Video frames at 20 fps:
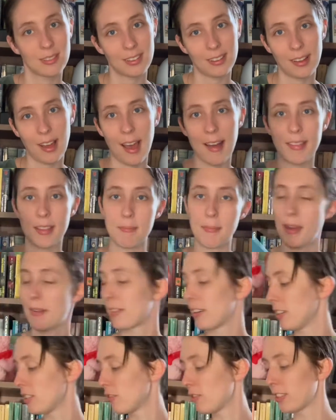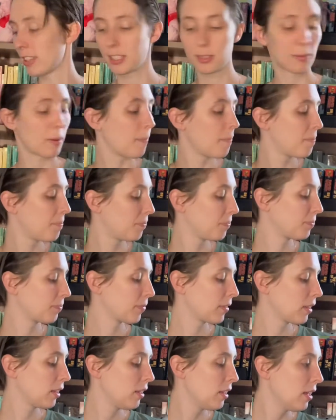Colin Beveridge for this one.
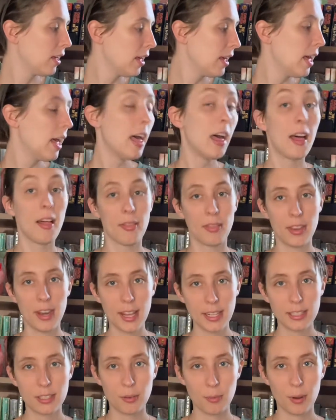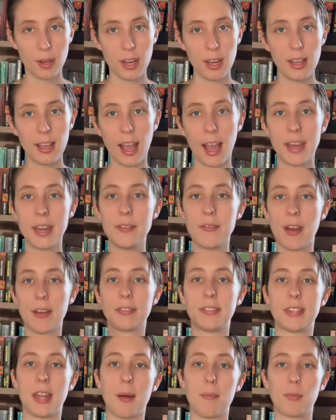The next three kind of have
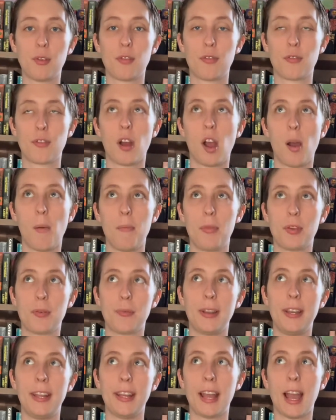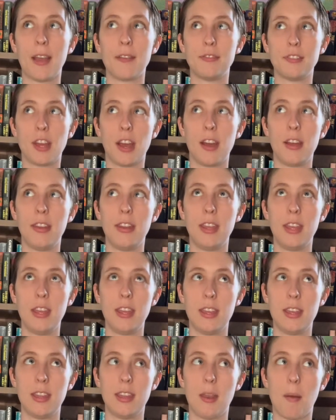stemmed from the reading I've done
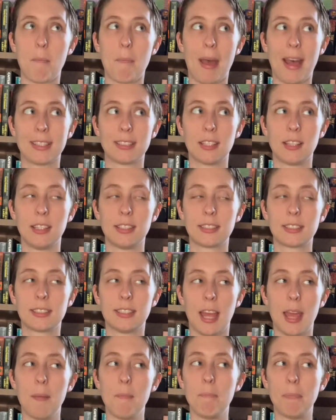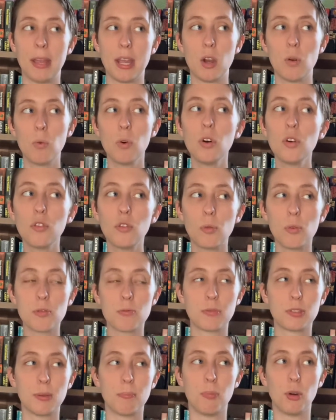in Basilisks and Beowulf, which
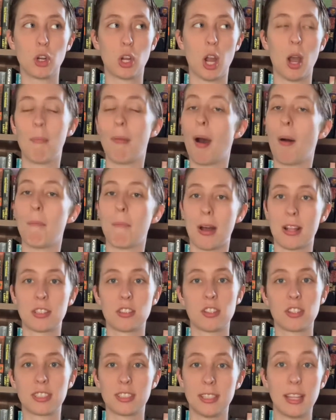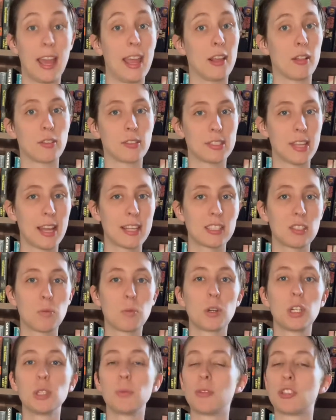was a book about monsters in the Anglo-Saxon
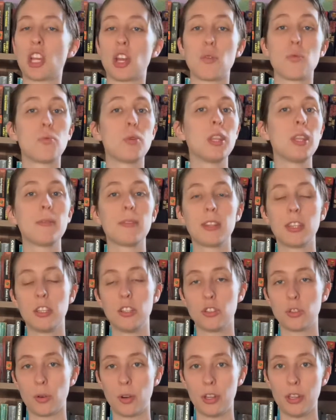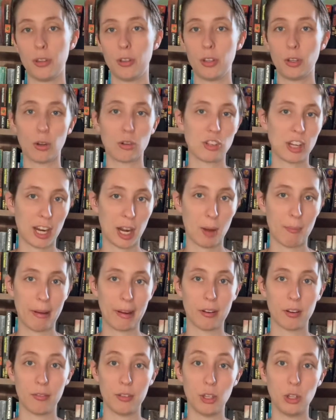world, which I really, really enjoyed. You can go check out my
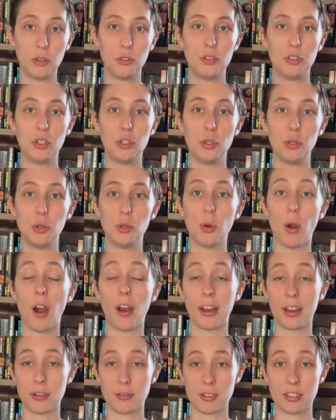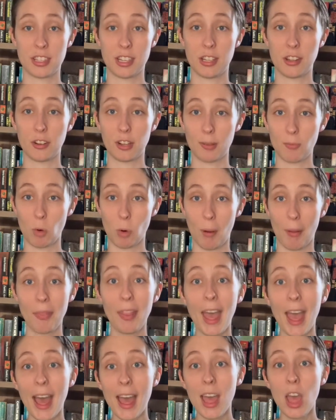review if you are interested in learning more about
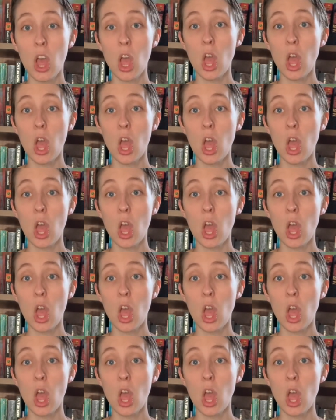that.